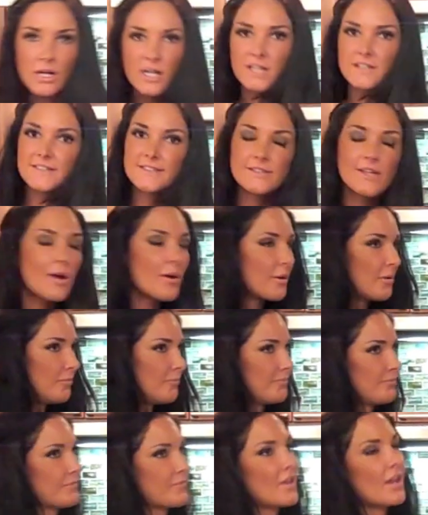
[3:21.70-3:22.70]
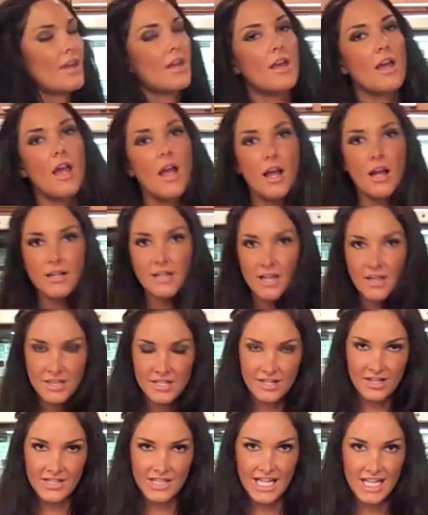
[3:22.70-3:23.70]
so, now
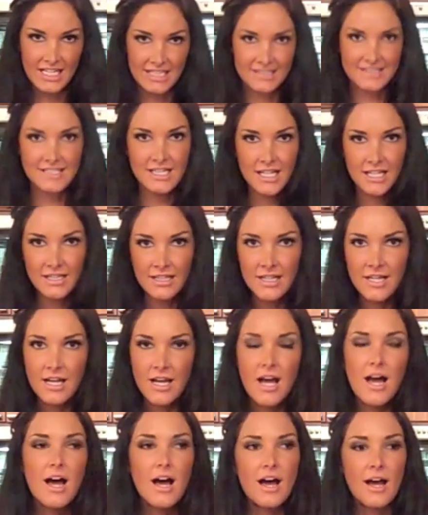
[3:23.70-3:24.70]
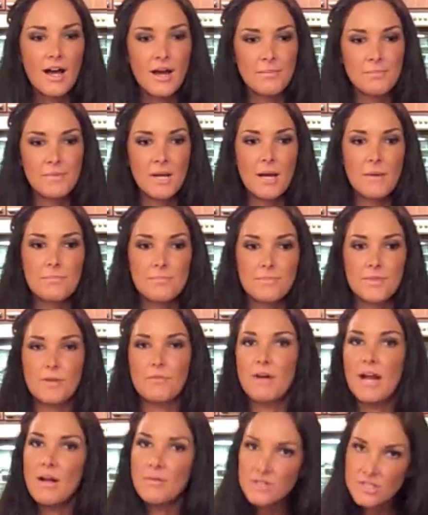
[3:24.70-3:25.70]
that all that is done, um, the
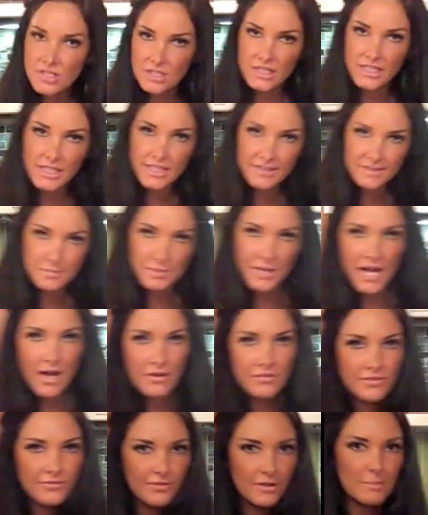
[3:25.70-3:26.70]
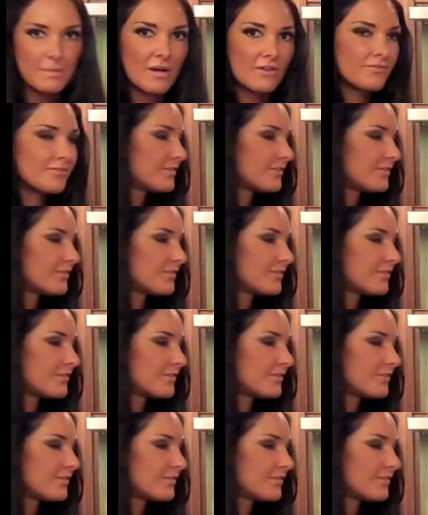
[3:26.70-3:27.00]
ground turkey has browned for about